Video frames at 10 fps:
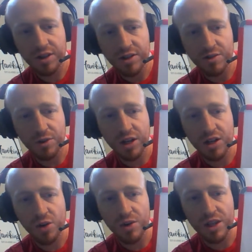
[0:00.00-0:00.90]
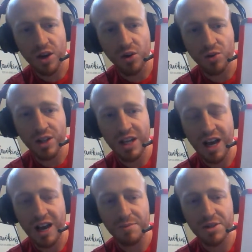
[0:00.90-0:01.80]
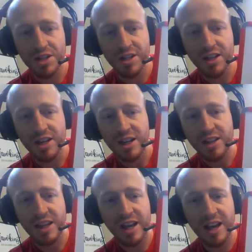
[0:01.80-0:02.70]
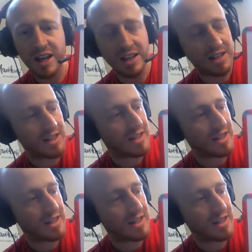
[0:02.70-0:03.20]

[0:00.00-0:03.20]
So we're going to go with the only option that had